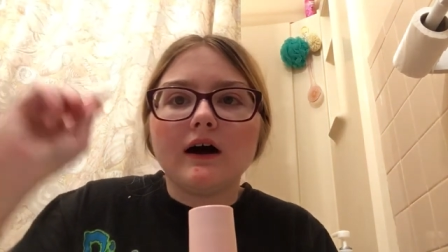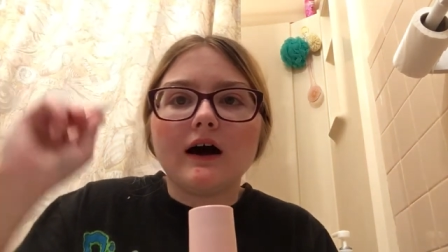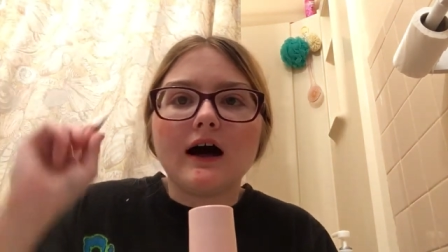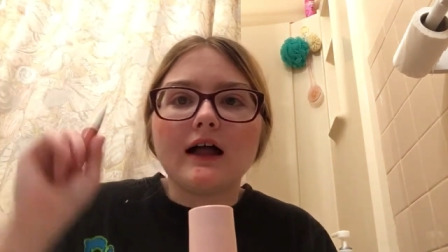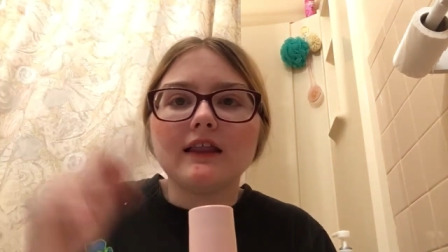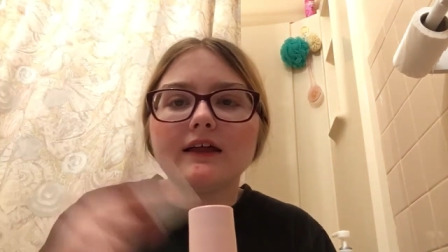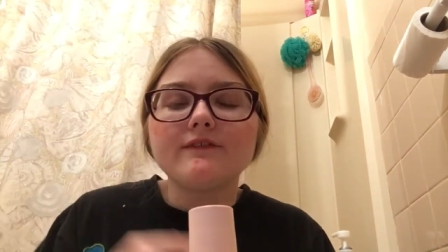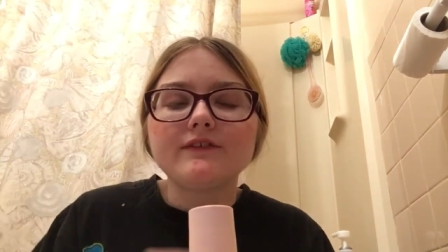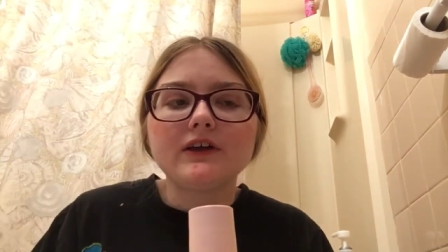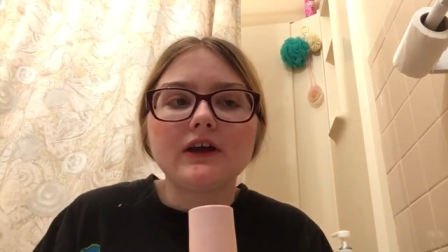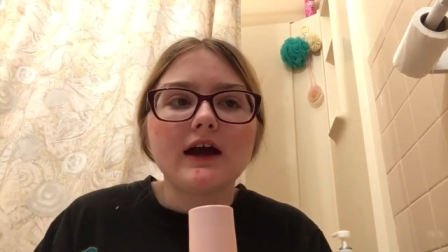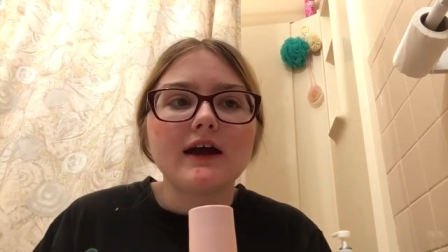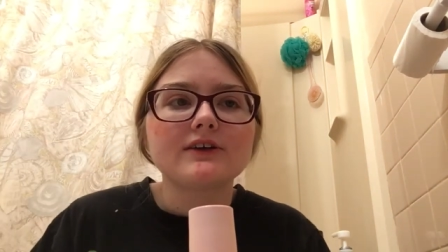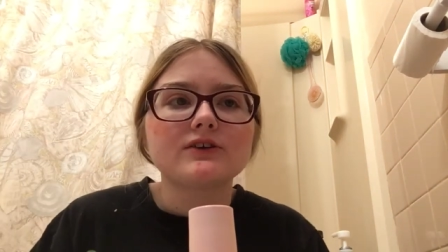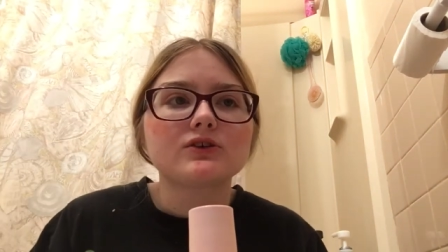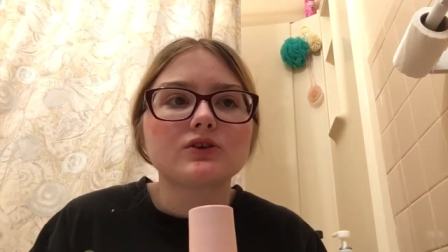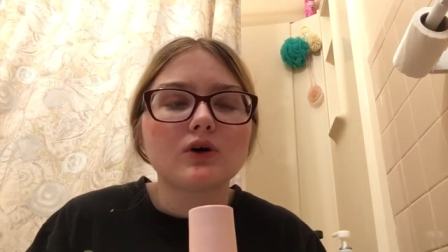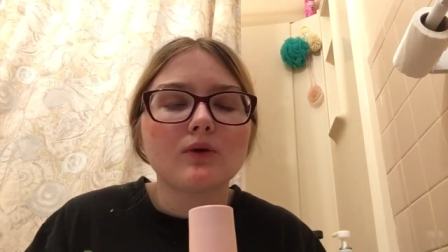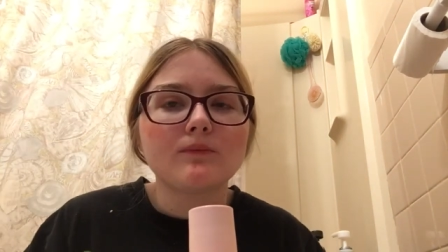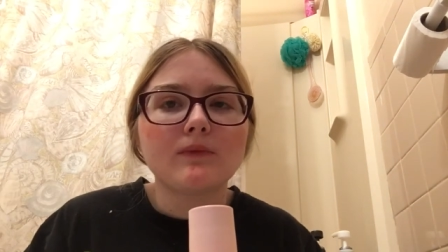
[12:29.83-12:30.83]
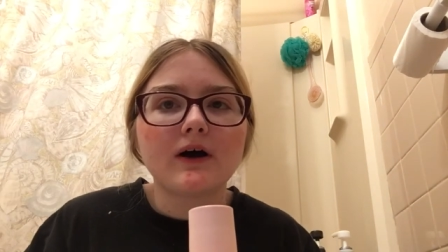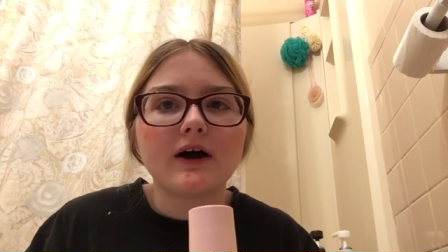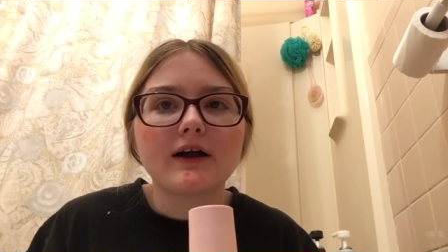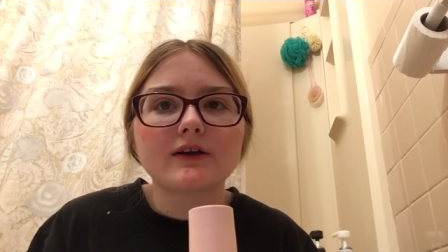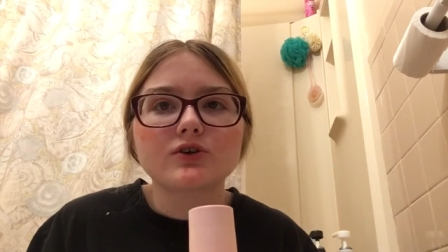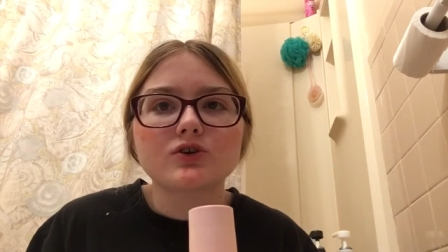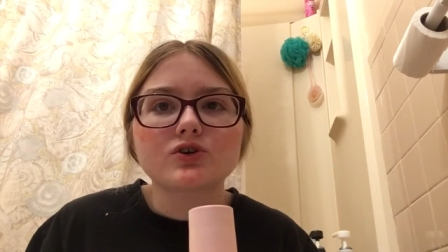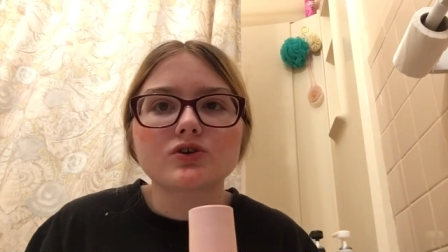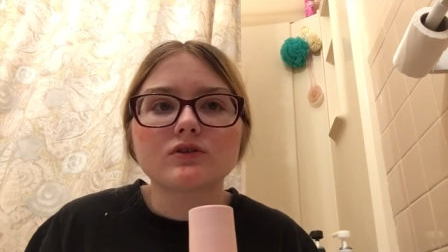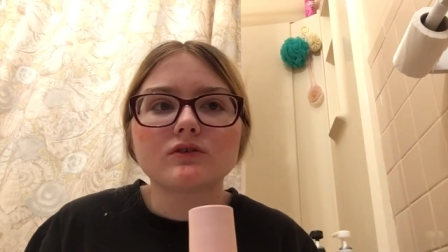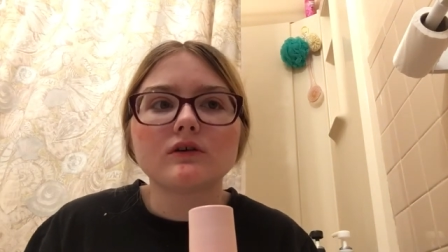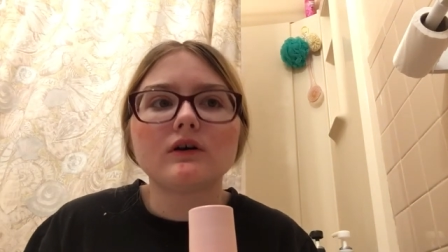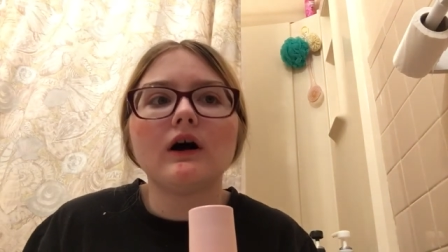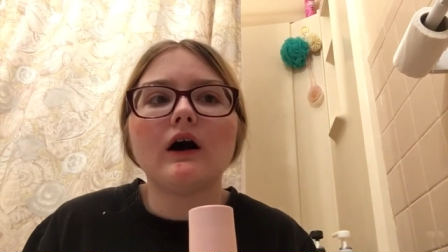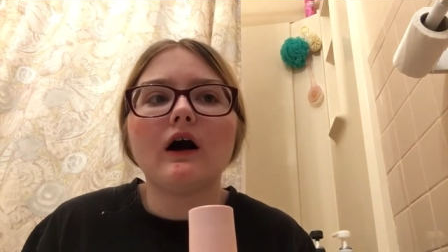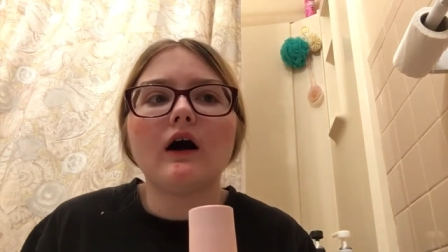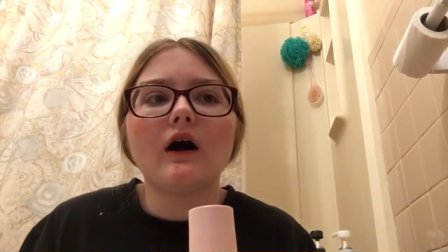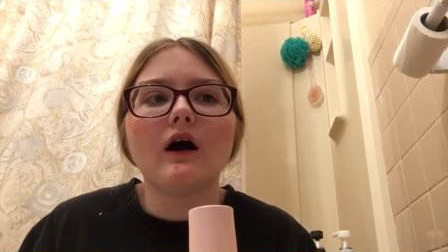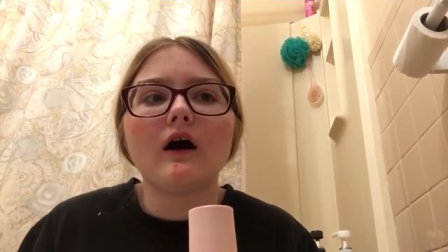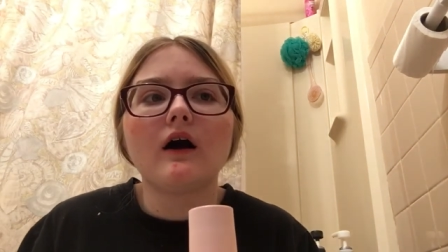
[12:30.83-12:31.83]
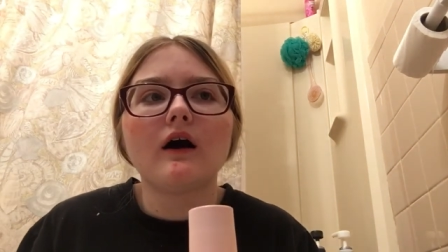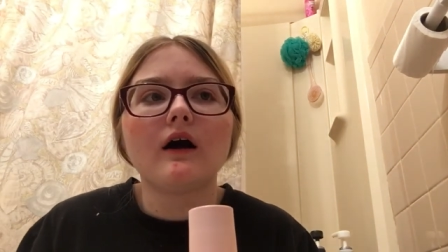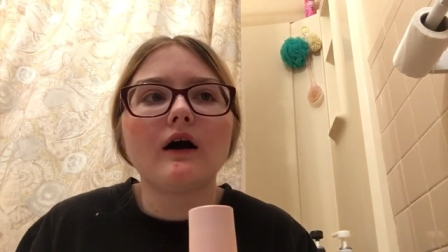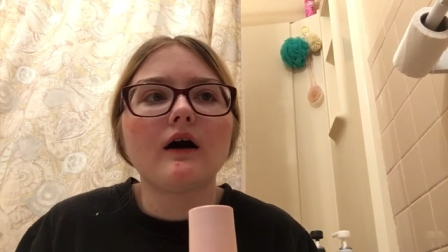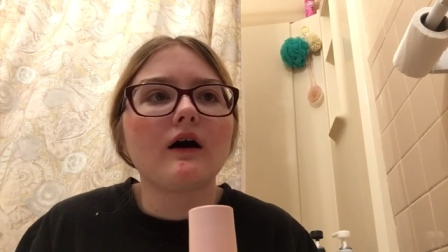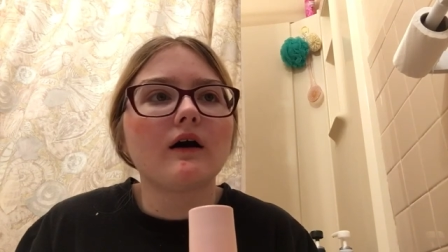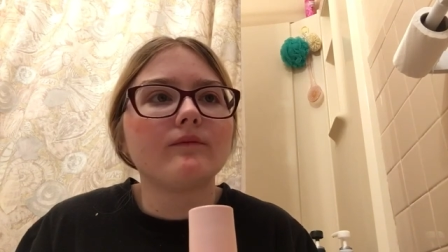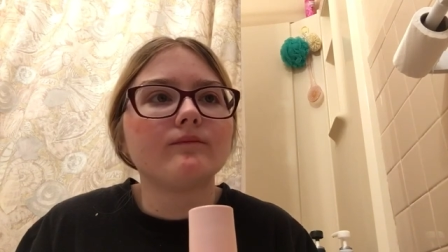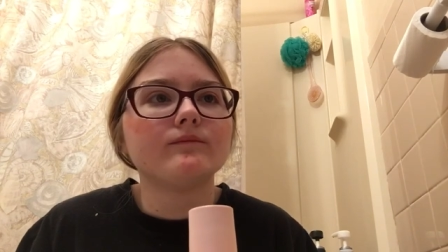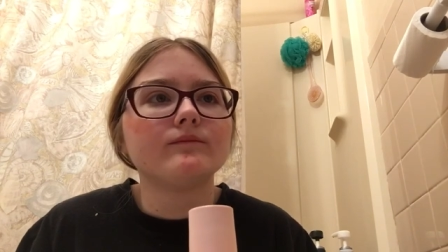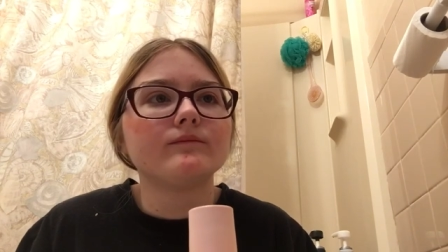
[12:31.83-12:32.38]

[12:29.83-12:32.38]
I love you guys so much. And